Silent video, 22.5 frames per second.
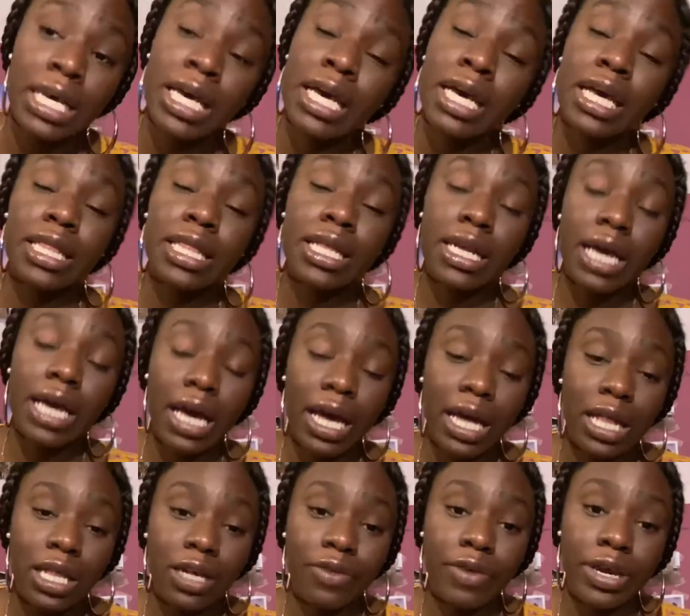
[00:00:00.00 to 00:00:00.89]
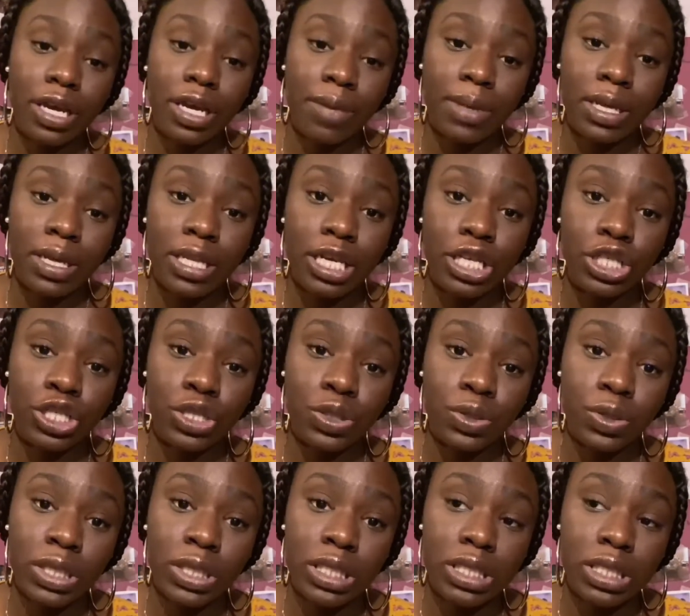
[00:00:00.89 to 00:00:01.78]
then I highly recommend that you
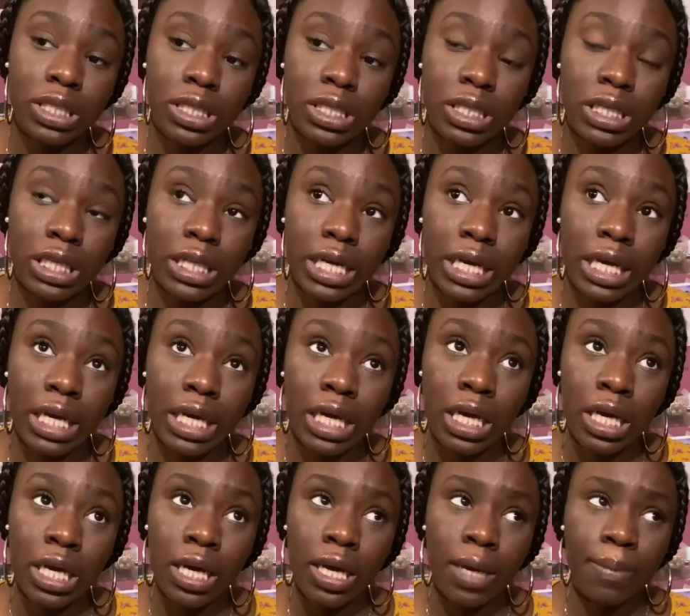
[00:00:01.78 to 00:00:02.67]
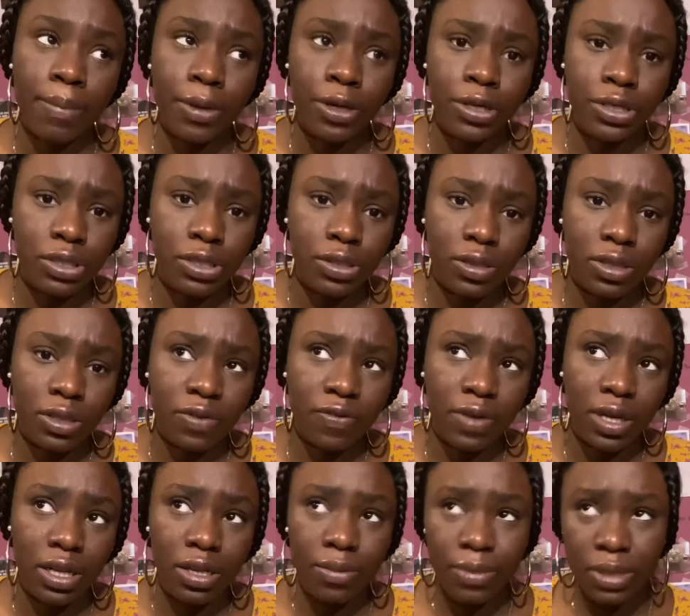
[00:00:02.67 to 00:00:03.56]
listen to like personal
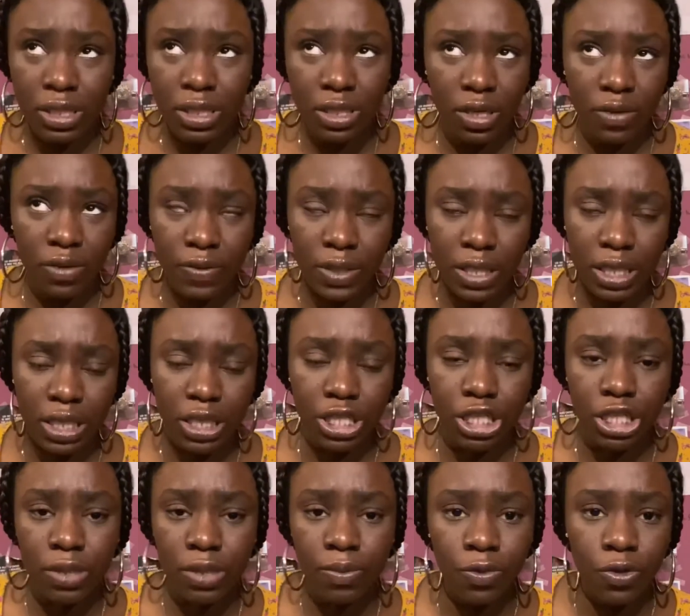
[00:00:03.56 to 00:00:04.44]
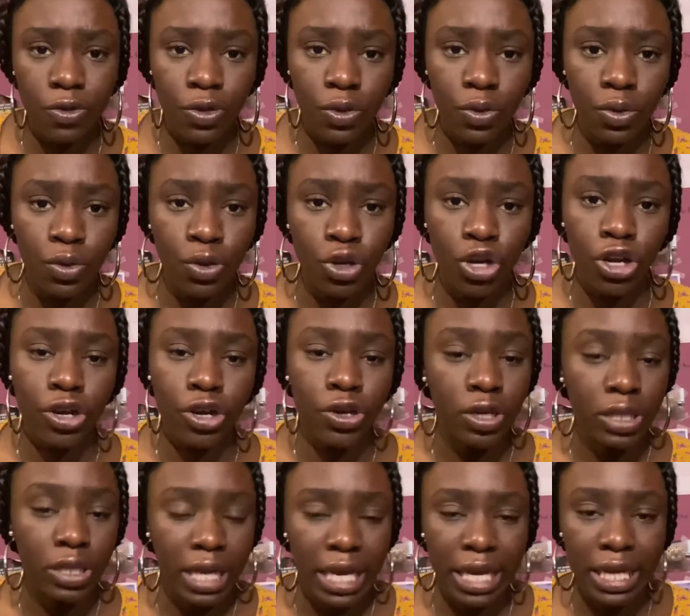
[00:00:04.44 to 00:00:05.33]
development stuff like Jim Rohn, Earl
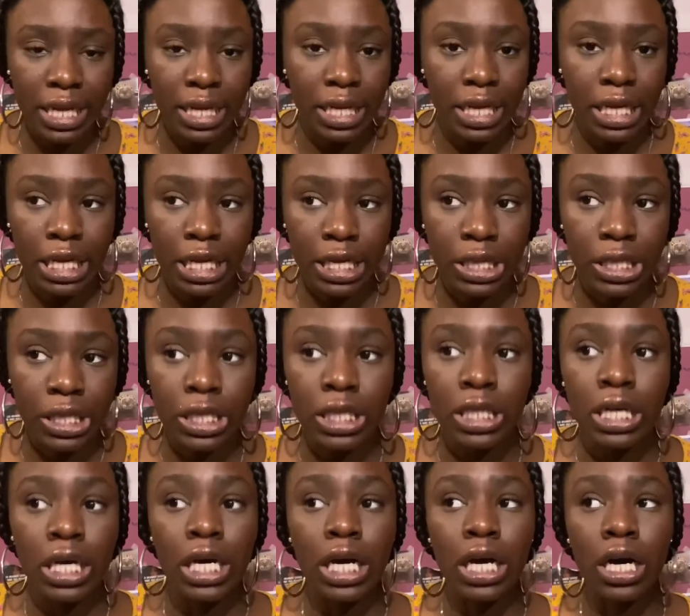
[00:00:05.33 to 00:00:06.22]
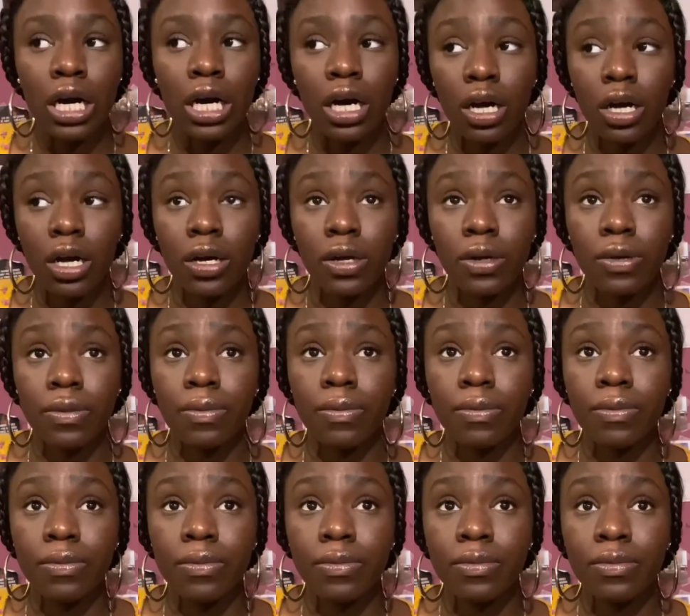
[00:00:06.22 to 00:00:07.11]
Nightingale,
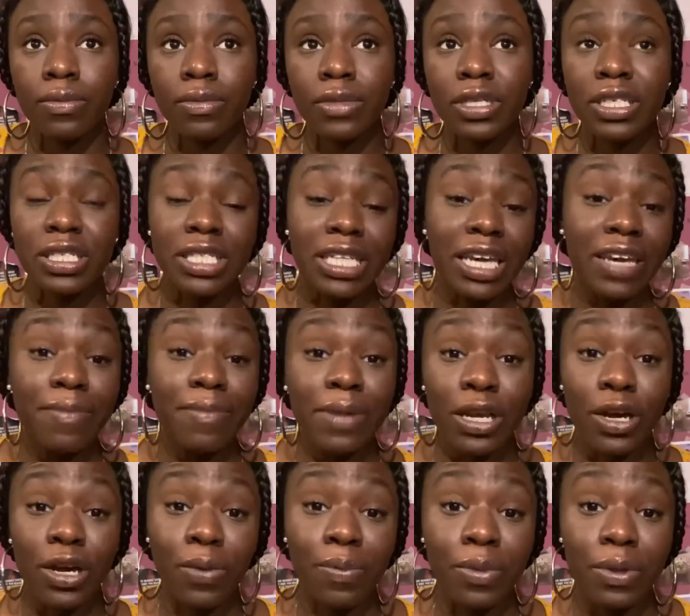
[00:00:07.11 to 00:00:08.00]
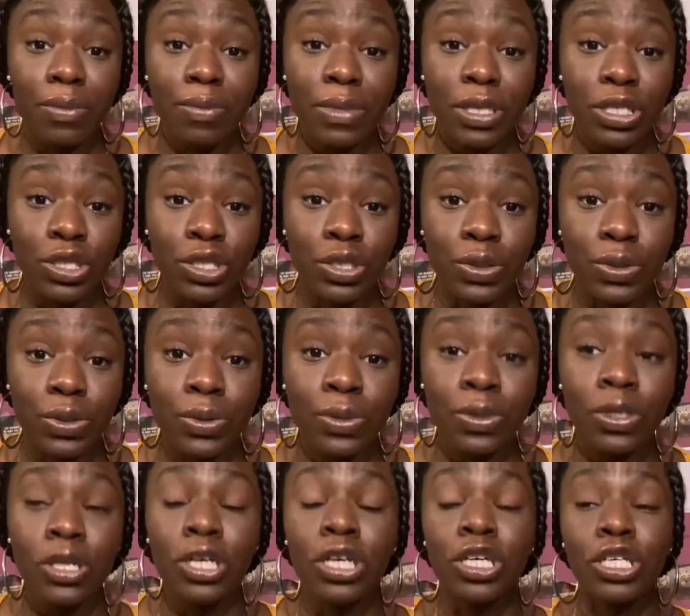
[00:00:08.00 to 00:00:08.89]
because they've been helping me too.
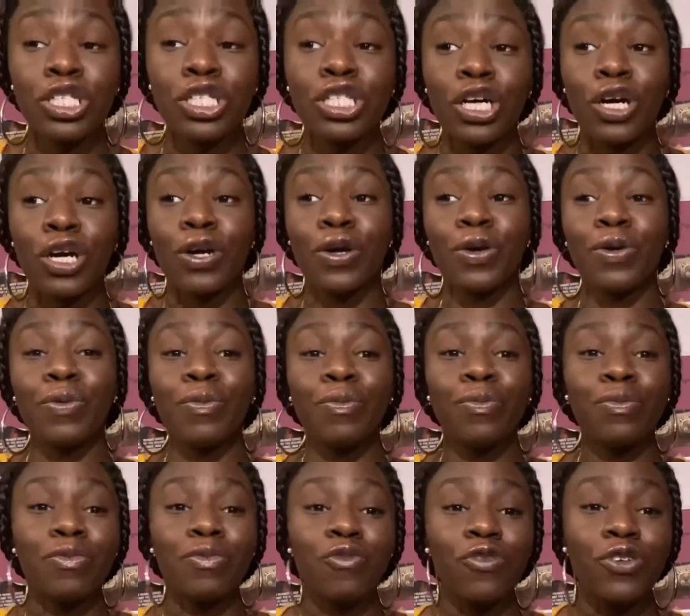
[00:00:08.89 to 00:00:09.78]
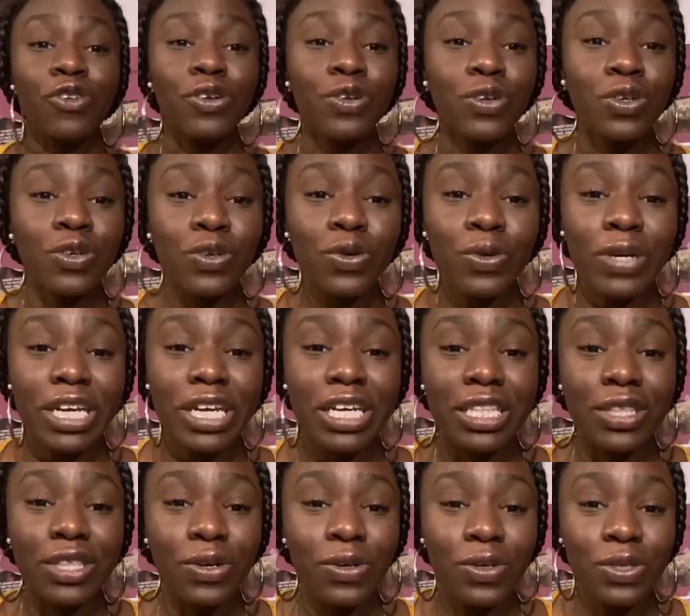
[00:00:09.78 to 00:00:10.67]
So real quick,
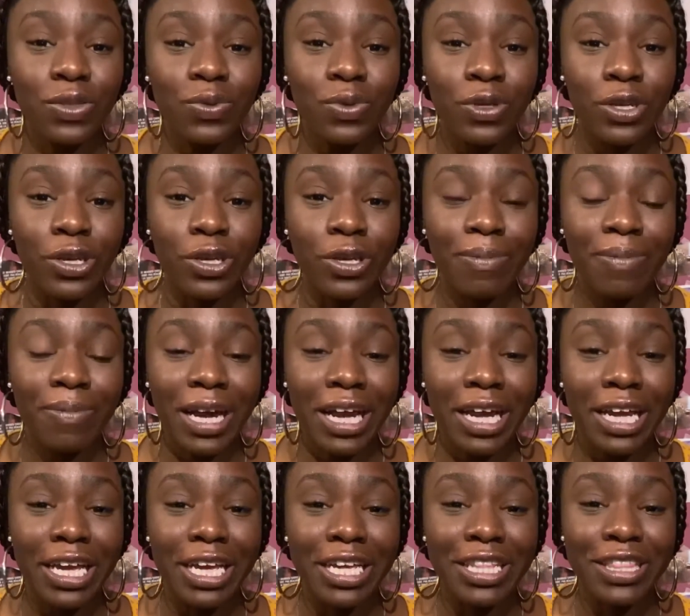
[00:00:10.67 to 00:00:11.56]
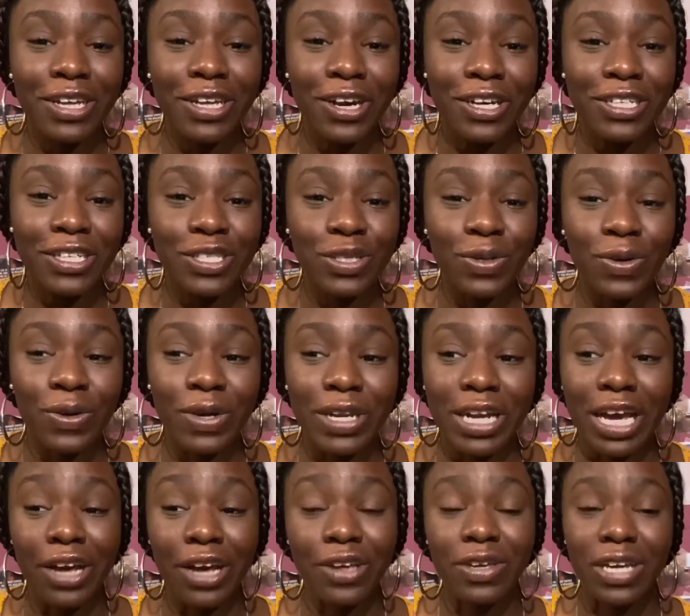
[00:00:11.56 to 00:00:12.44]
those were my thoughts on
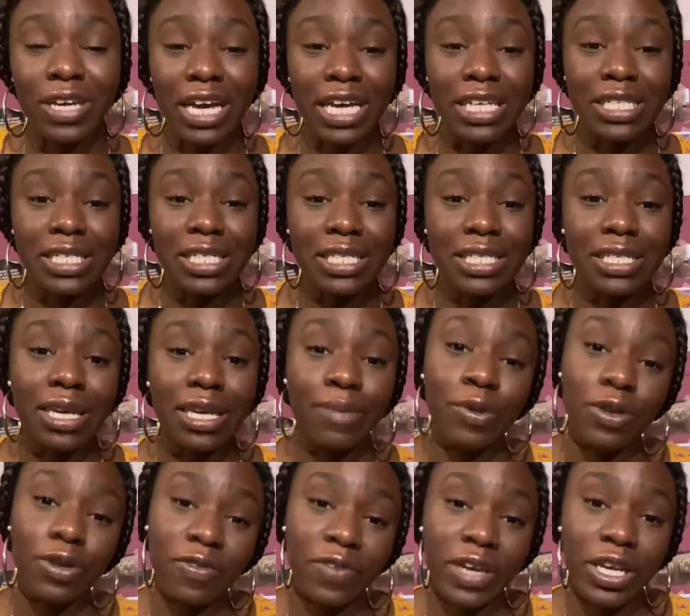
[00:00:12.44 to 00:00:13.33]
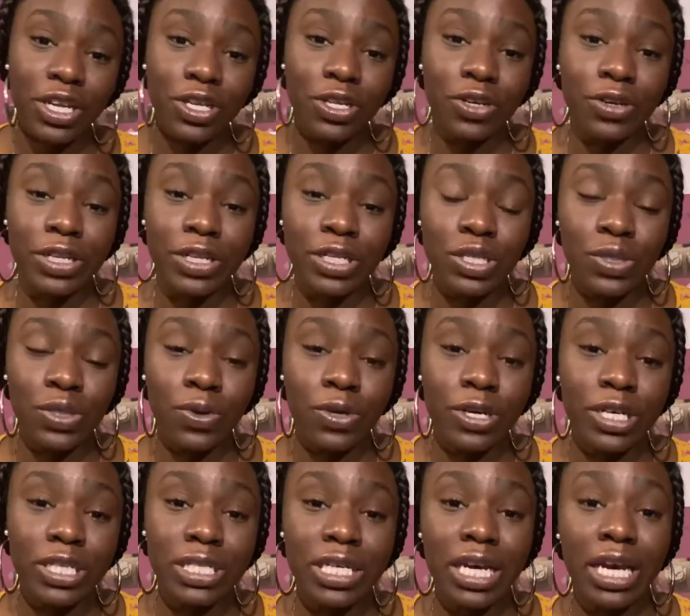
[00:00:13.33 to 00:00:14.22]
how you guys can stay motivated during this
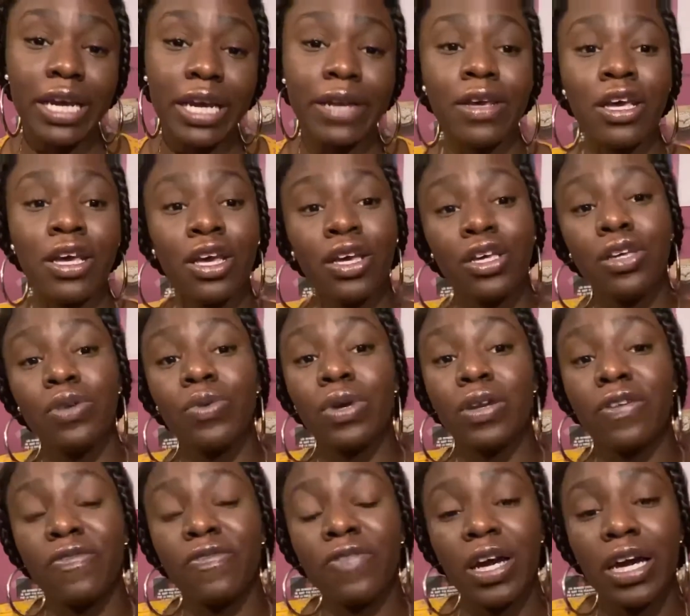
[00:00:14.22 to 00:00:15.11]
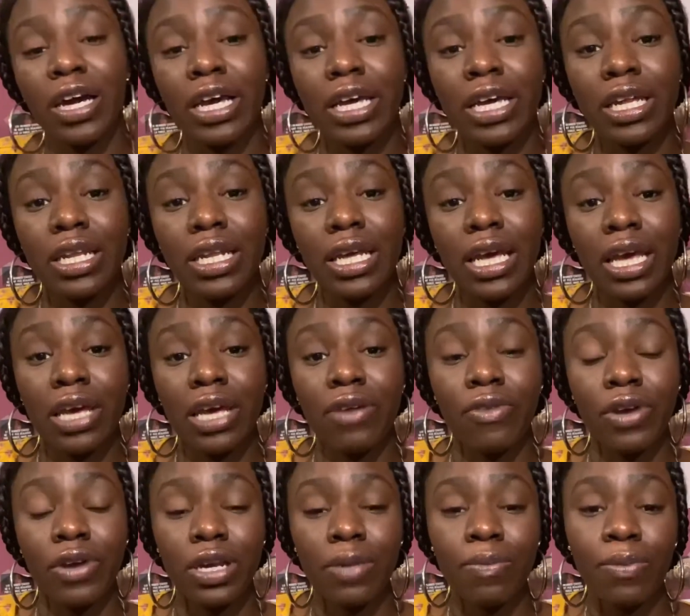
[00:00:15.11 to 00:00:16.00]
quarantine. You want to find a
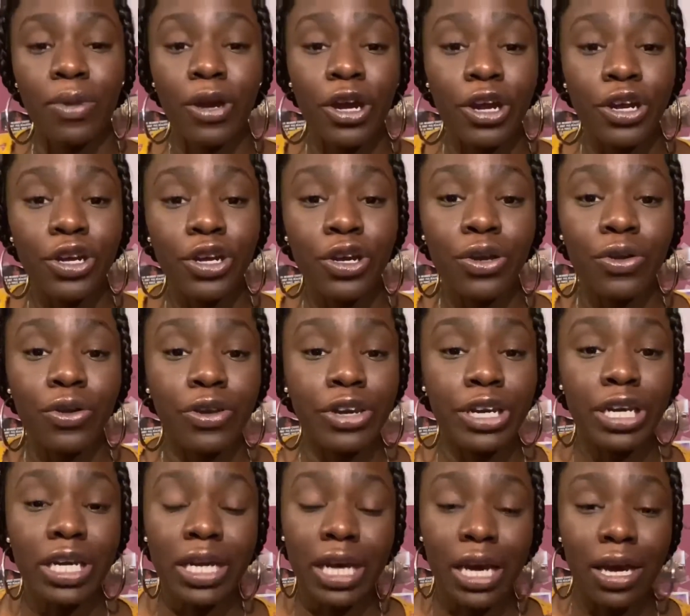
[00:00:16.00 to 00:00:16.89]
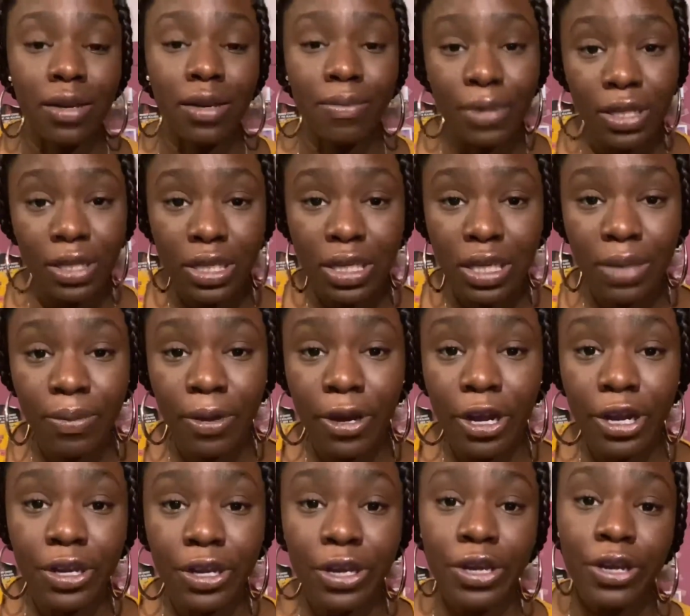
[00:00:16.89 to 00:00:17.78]
running partner or an accountability
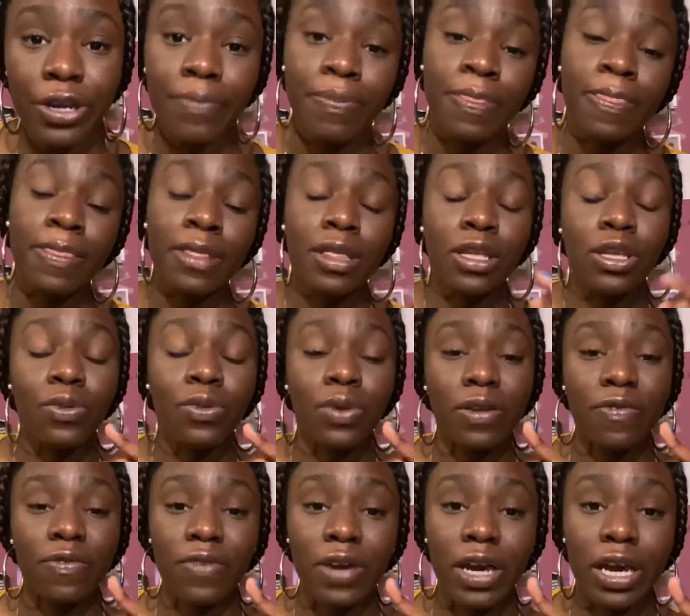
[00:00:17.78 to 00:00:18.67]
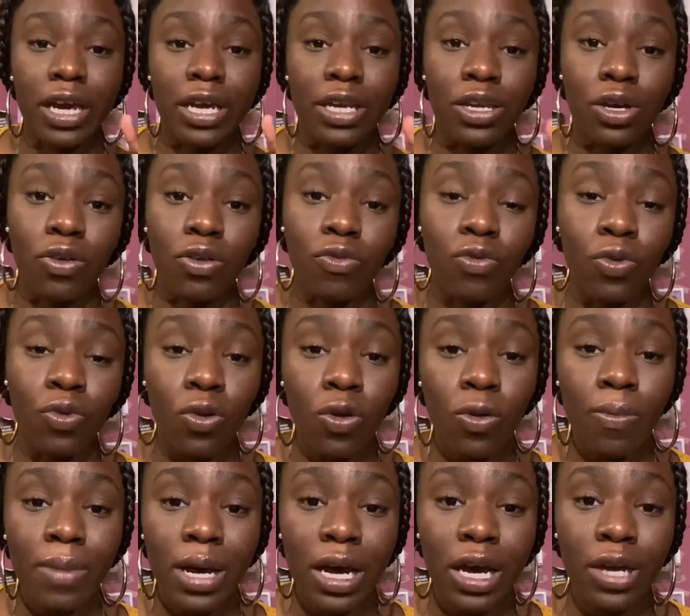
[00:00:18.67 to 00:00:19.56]
partner. You want to find a role
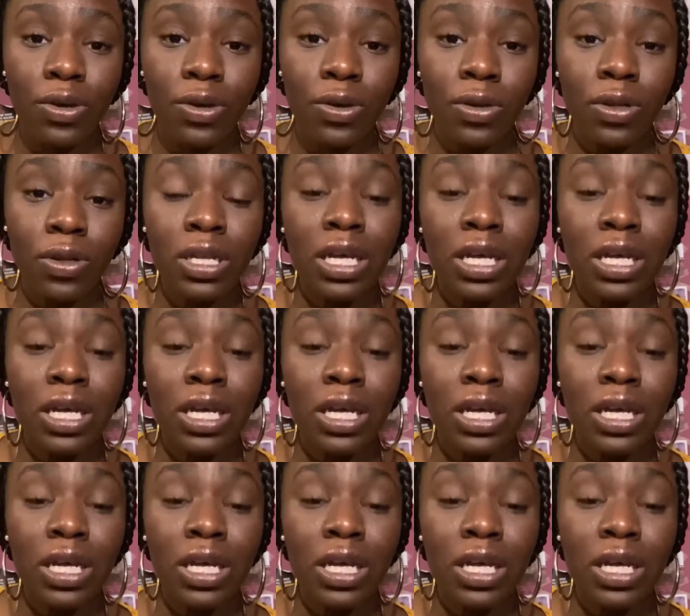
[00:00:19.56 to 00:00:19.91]
model